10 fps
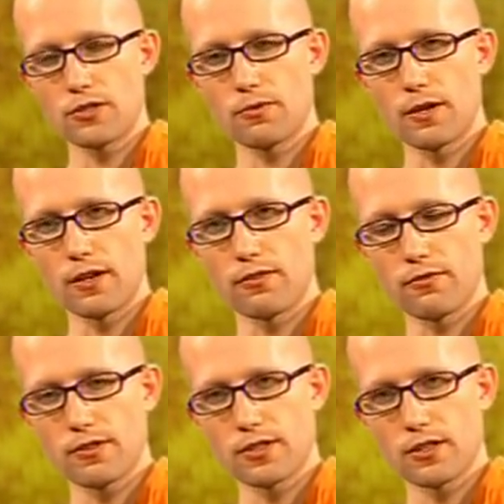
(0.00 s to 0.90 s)
is aware of the
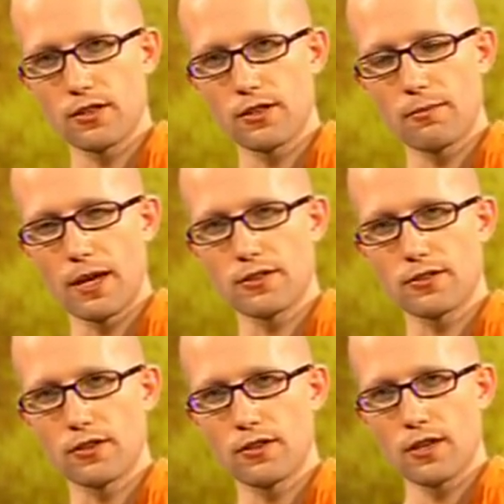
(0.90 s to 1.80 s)
physical and the
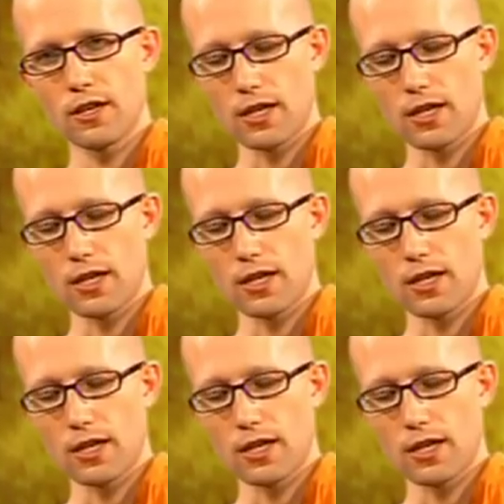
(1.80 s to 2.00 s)
mental